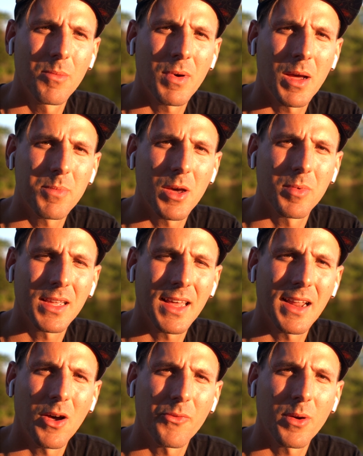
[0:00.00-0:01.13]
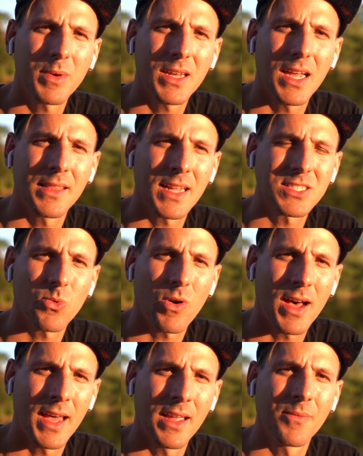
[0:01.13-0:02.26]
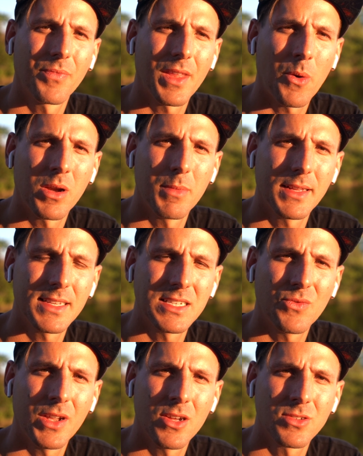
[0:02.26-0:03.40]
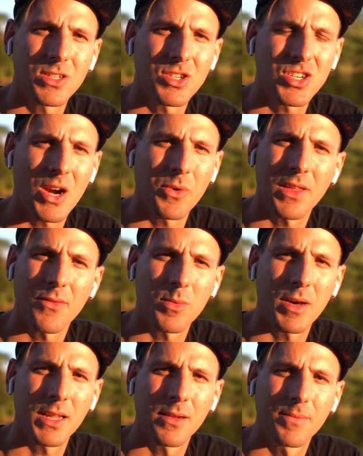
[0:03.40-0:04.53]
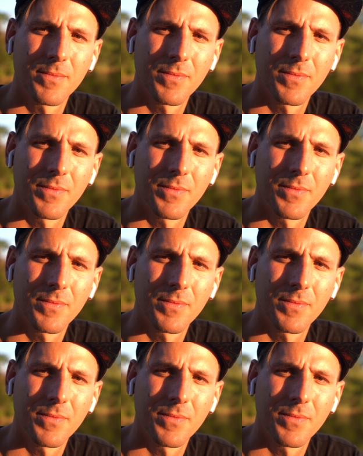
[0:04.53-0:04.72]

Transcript: might be able to get help from it, and that's why I want to make these videos to share with everybody.